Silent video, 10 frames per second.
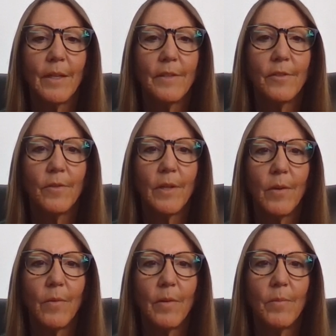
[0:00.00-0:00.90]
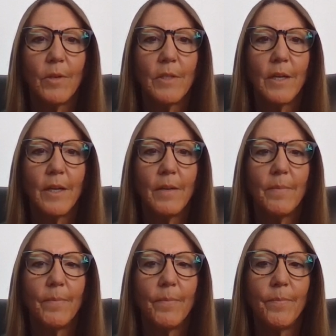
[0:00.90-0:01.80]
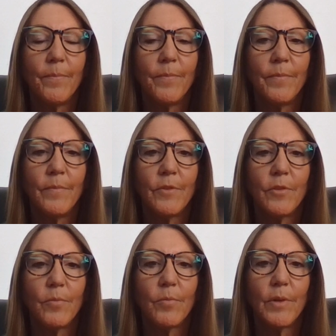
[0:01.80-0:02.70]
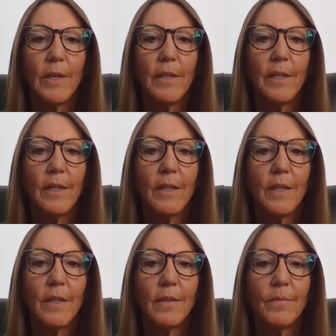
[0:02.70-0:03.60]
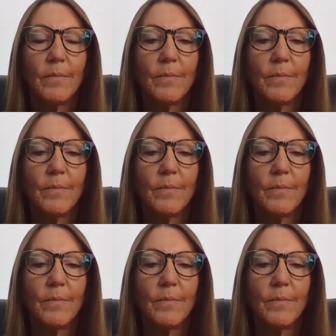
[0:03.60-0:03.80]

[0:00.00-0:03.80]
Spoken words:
Let's do that one more time. Just breathing in